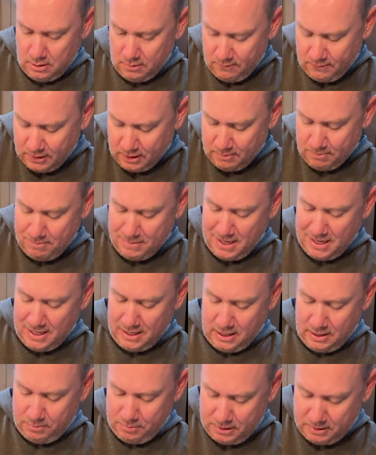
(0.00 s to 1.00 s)
Very meaty
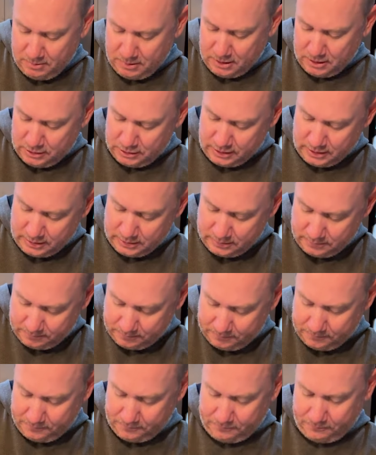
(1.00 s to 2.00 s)
PB&Js.
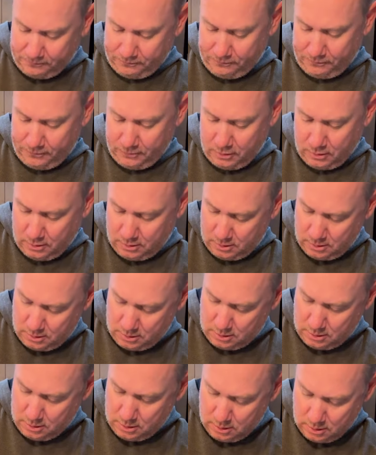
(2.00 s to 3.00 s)

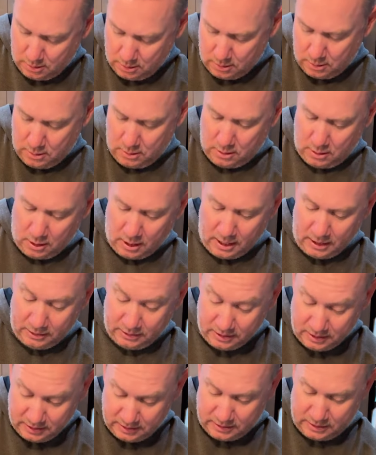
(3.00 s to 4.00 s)
All right,
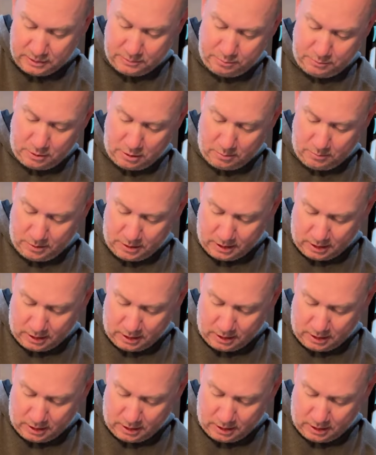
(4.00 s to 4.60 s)
this is coming